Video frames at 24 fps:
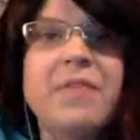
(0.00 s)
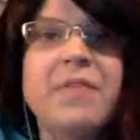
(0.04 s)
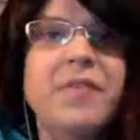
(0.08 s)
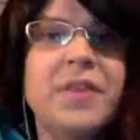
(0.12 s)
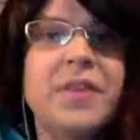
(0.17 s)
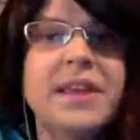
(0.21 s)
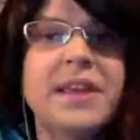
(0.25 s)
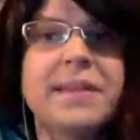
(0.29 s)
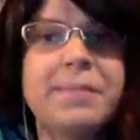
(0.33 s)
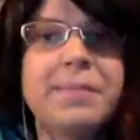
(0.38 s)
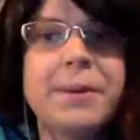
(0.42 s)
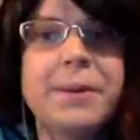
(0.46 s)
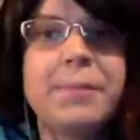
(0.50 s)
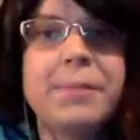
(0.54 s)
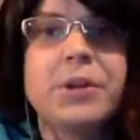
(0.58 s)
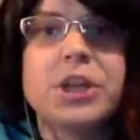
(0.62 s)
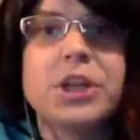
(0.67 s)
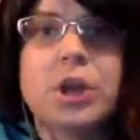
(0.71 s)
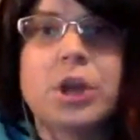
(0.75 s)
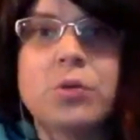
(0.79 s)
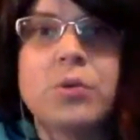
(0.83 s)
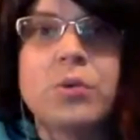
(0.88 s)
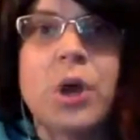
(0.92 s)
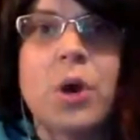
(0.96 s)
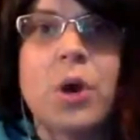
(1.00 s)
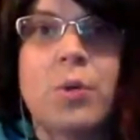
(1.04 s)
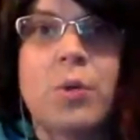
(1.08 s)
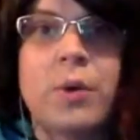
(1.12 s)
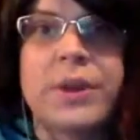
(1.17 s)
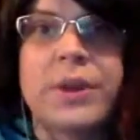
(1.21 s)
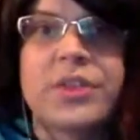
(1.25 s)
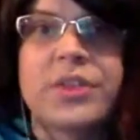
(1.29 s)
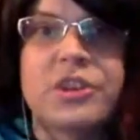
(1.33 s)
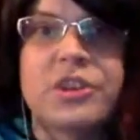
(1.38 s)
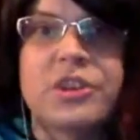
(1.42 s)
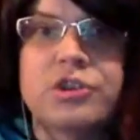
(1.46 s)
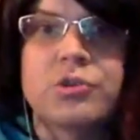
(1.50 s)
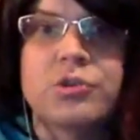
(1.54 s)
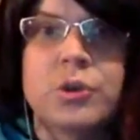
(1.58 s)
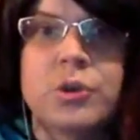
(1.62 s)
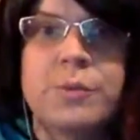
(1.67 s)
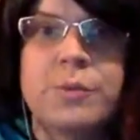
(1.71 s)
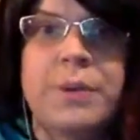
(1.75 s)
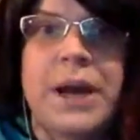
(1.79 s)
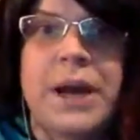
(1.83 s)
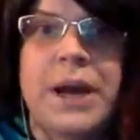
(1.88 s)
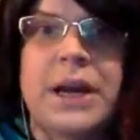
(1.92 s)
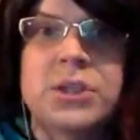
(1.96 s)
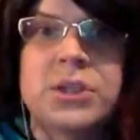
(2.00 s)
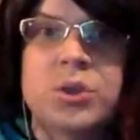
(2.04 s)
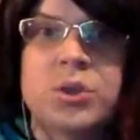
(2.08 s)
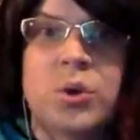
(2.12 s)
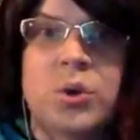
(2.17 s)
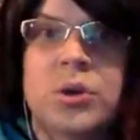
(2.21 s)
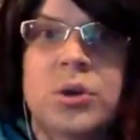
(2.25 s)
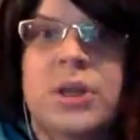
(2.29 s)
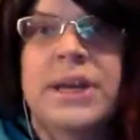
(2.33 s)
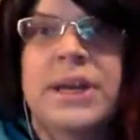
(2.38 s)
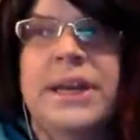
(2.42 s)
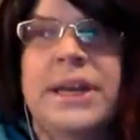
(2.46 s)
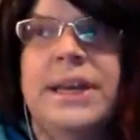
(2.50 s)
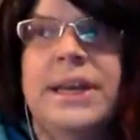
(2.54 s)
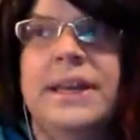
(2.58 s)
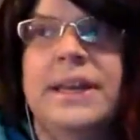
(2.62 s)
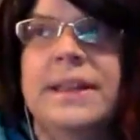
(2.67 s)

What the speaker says: these people don't know what the true backdoor is.